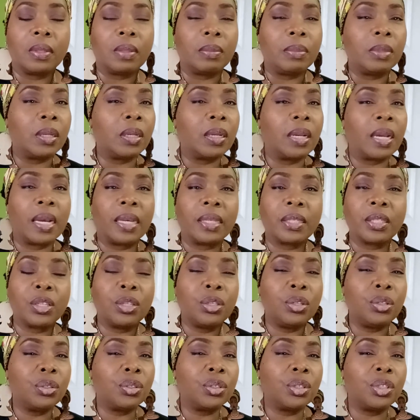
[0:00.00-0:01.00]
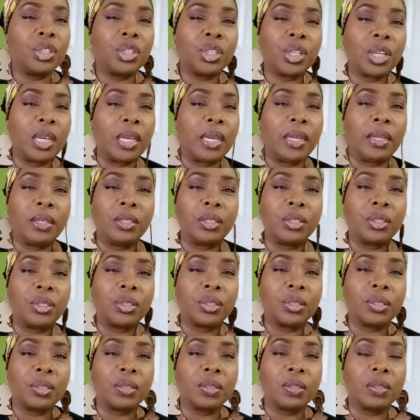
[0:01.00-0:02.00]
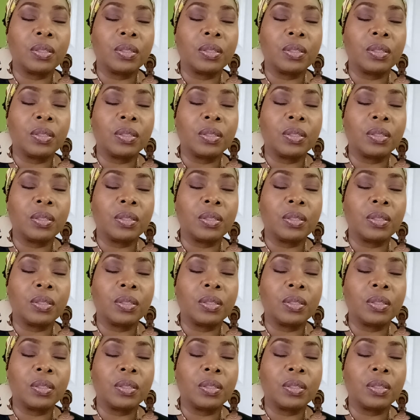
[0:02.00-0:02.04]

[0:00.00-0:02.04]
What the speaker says: I'm not asking you to change